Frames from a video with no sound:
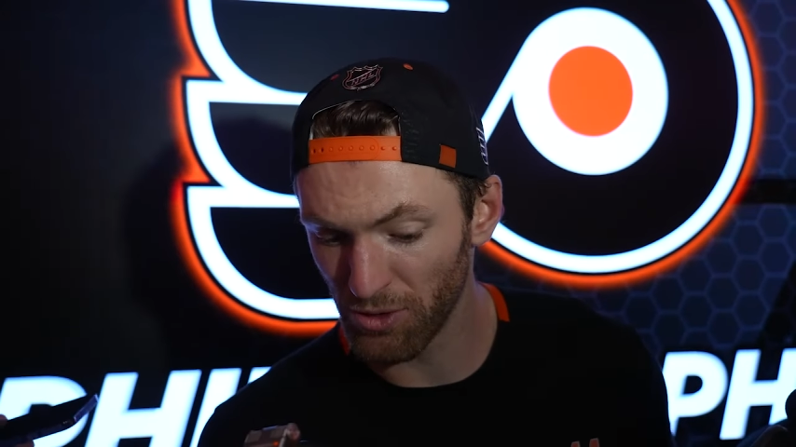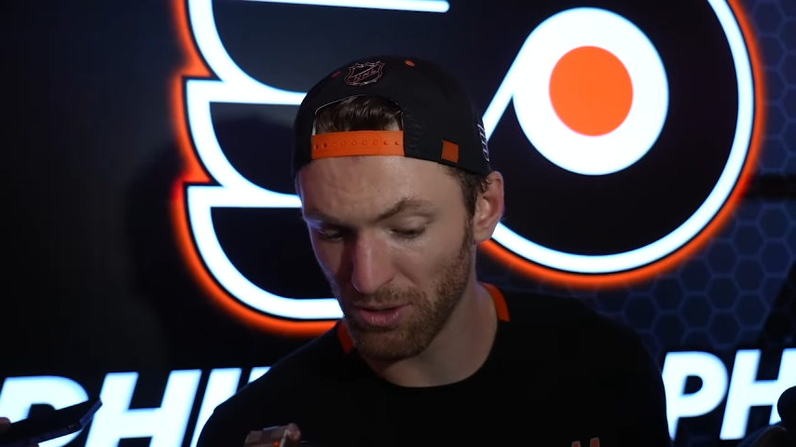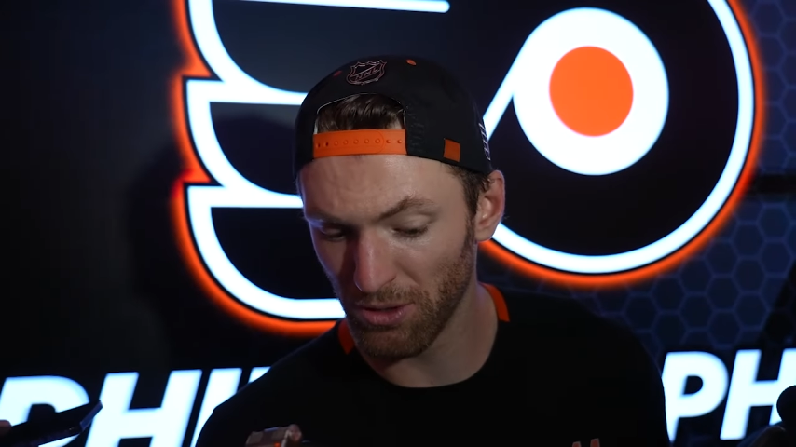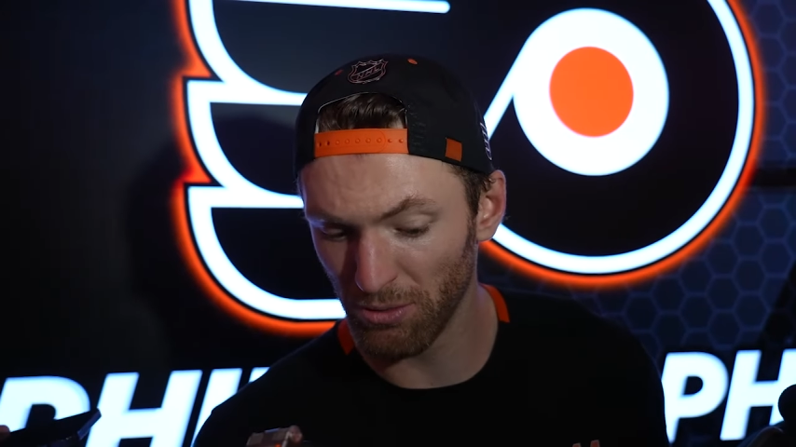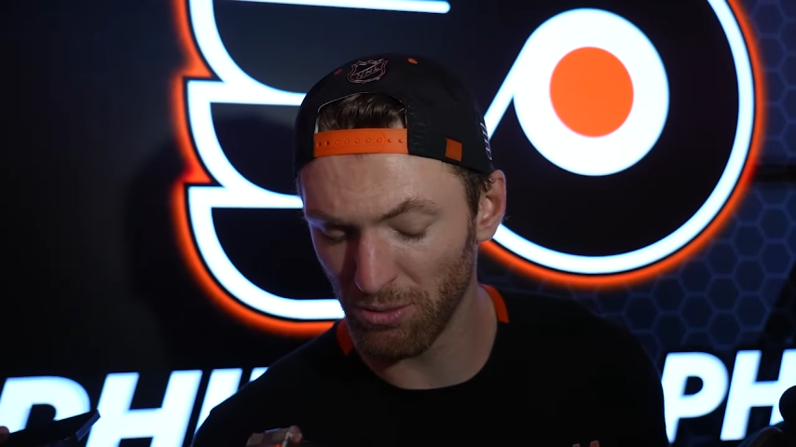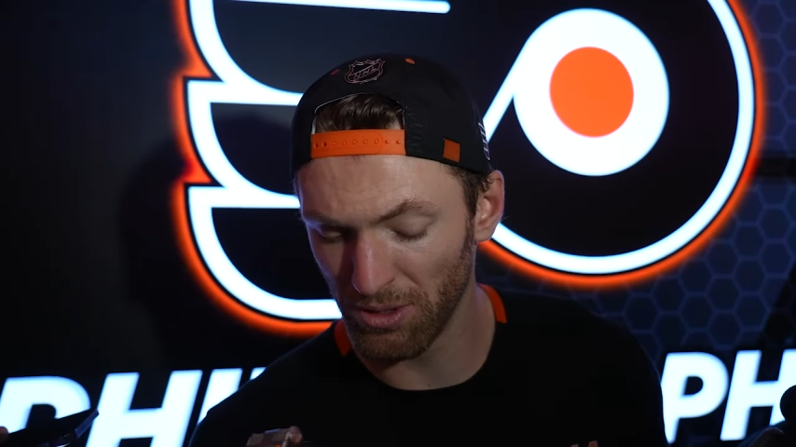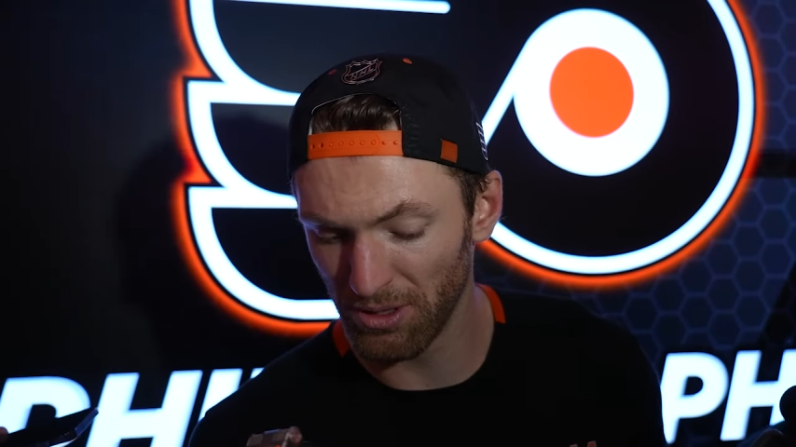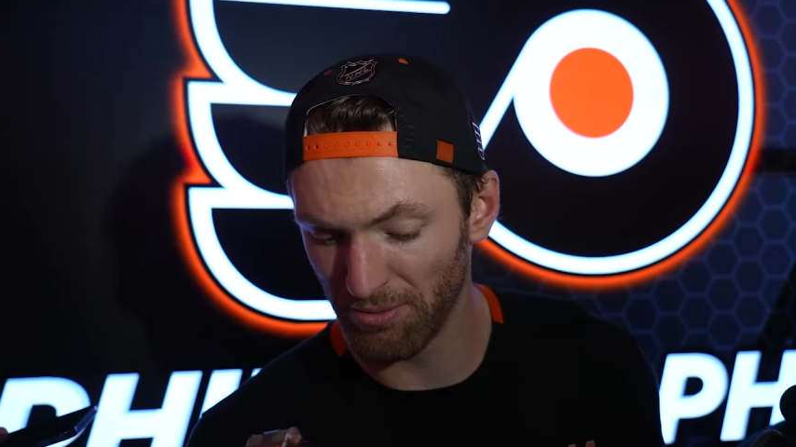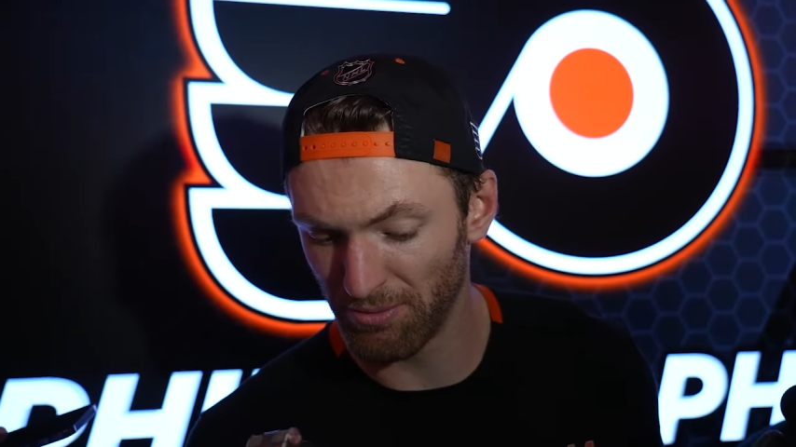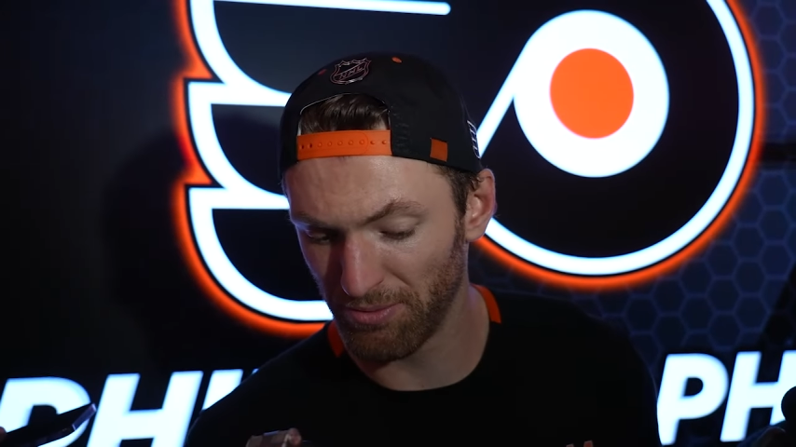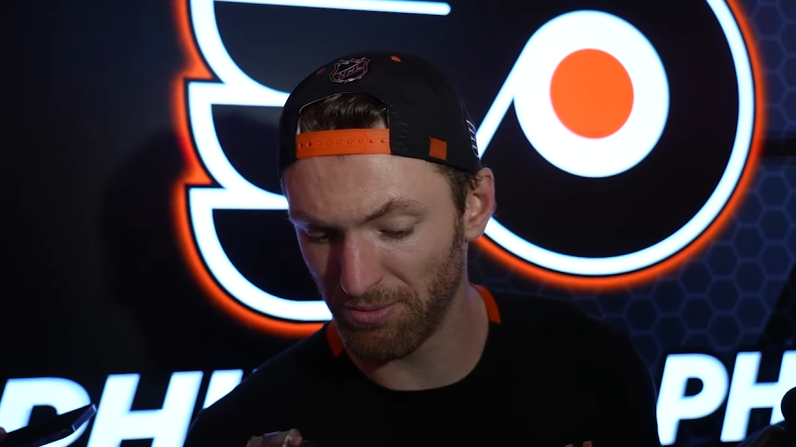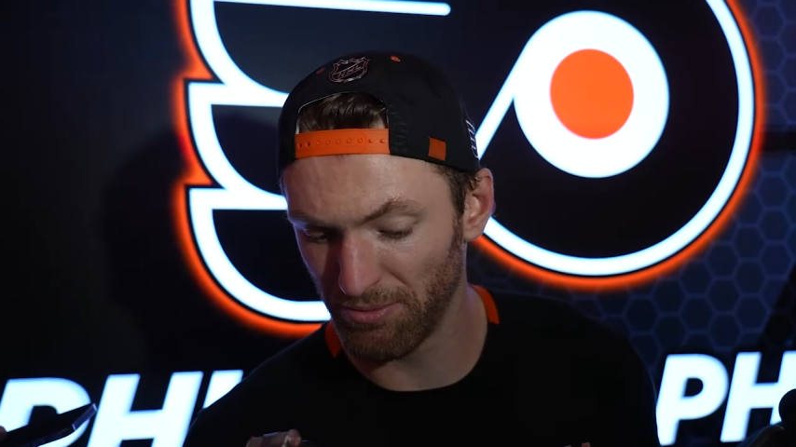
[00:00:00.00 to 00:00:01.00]

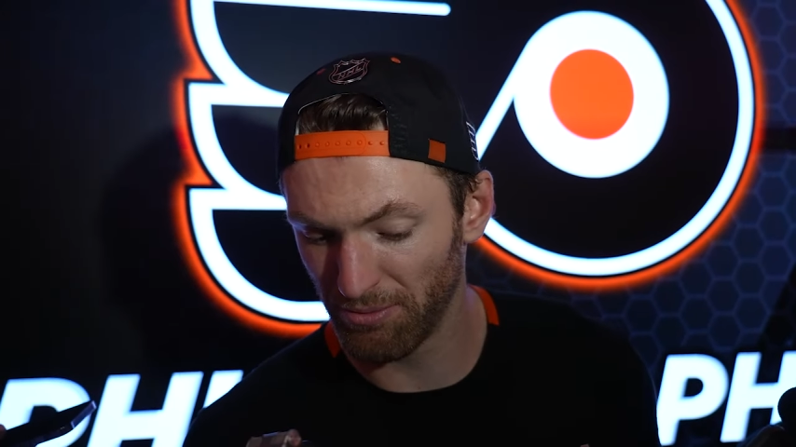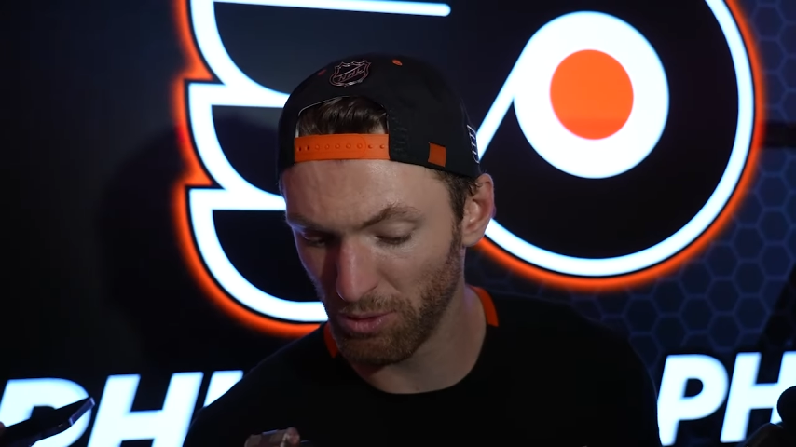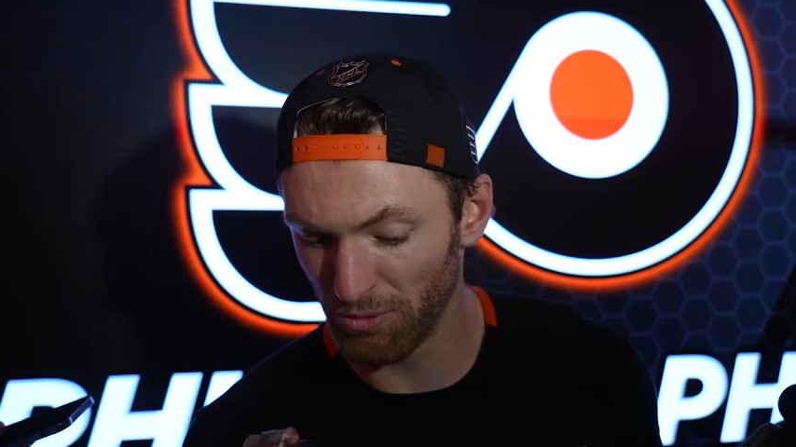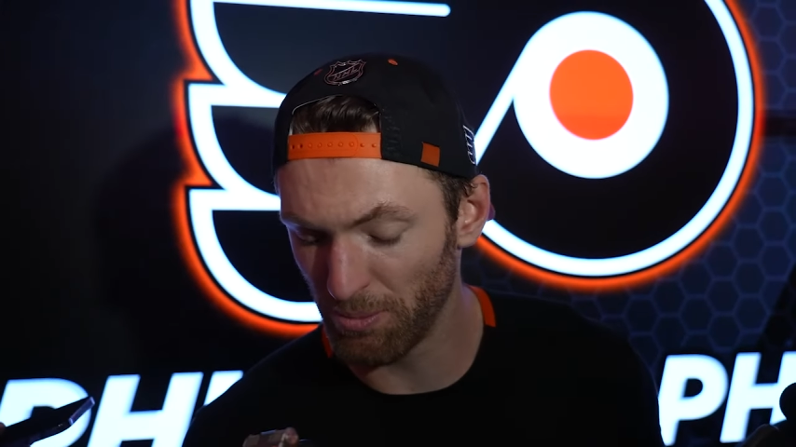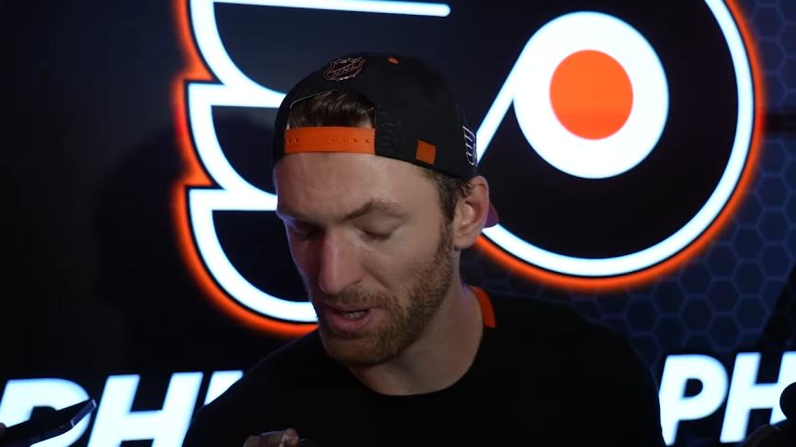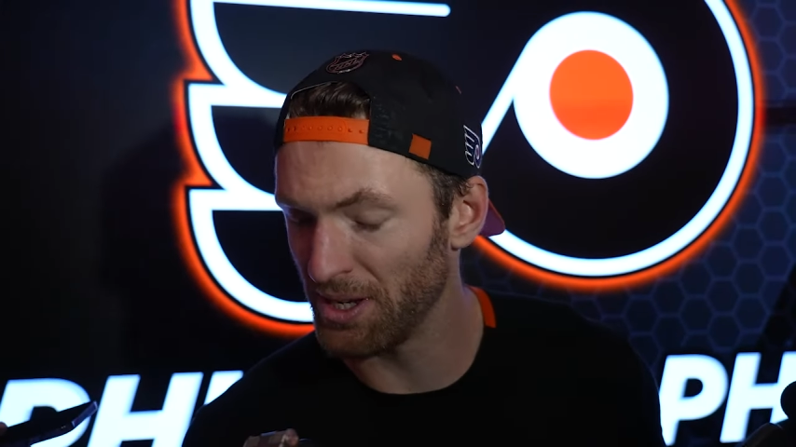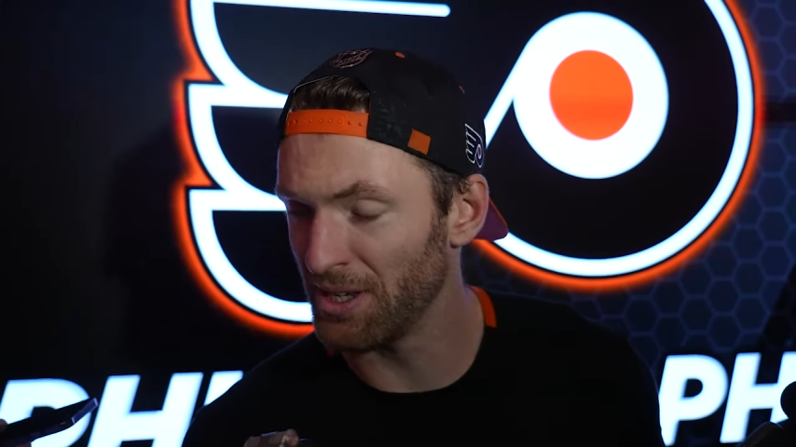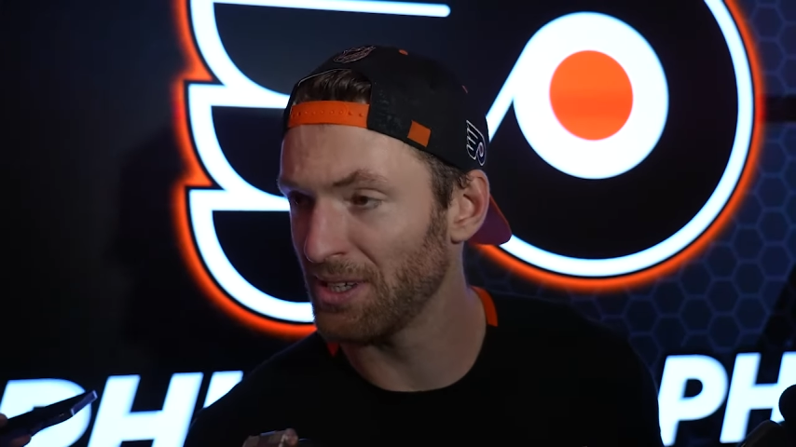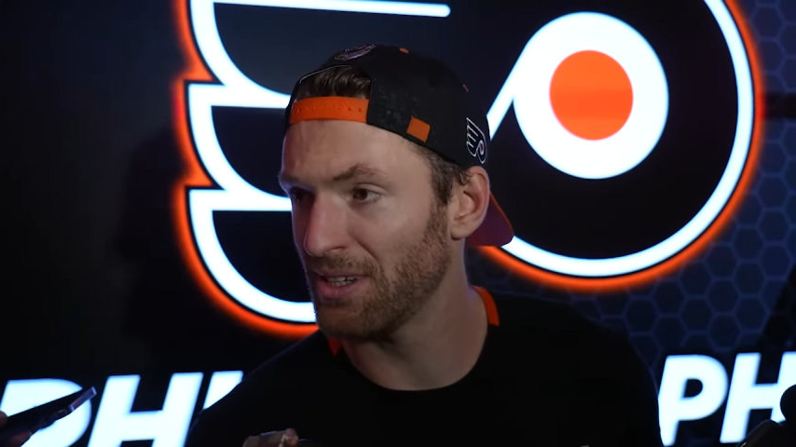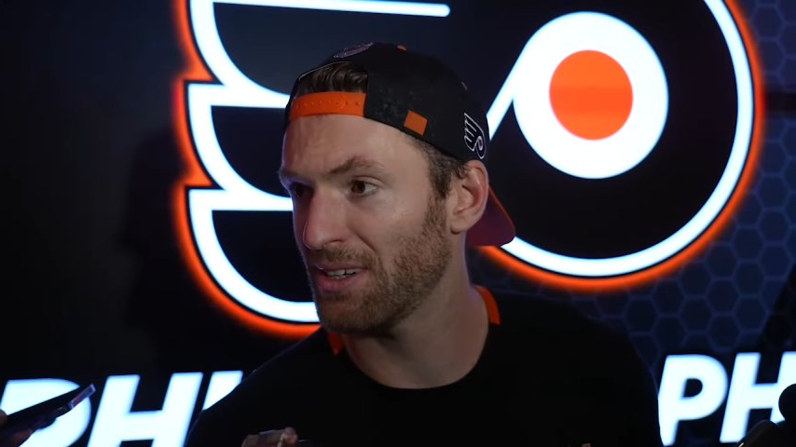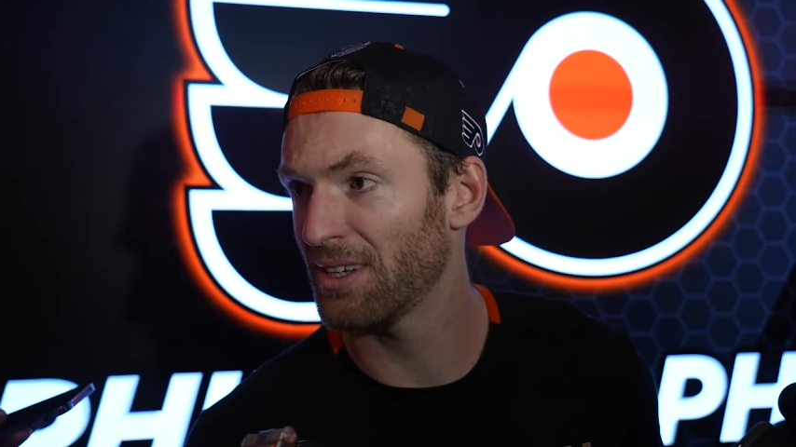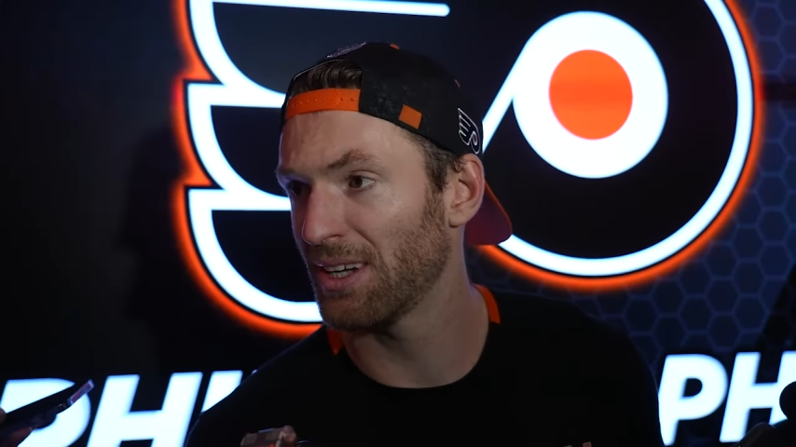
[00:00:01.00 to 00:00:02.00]
we've been in it